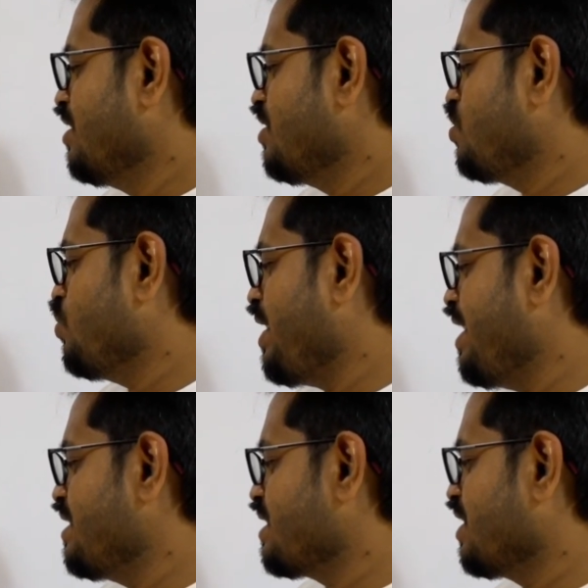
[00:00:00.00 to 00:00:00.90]
2A
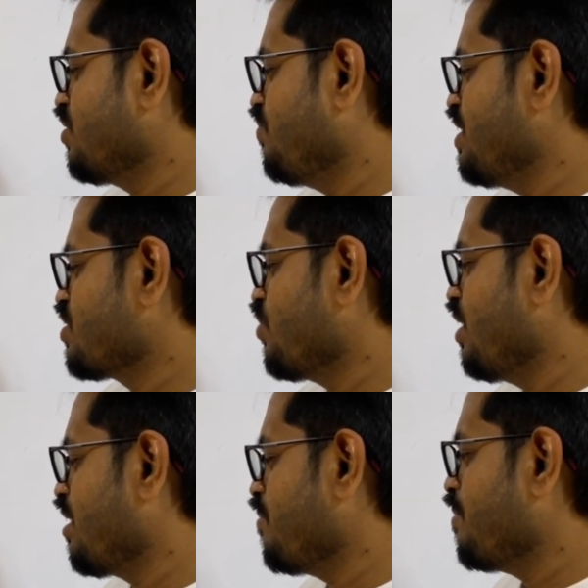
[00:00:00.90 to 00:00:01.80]
is equal to V square
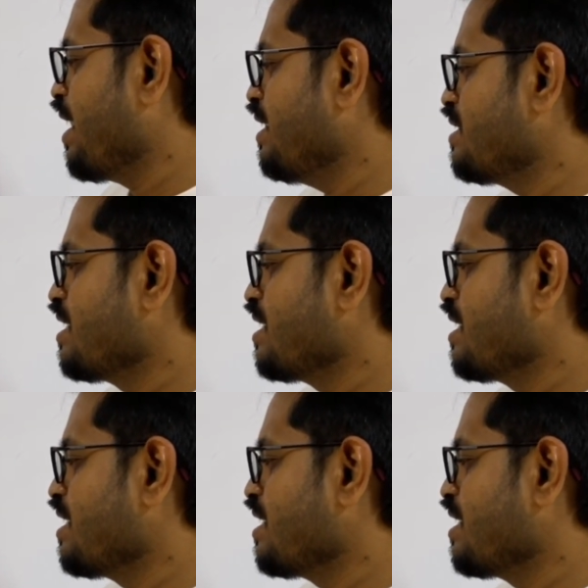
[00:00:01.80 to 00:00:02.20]
minus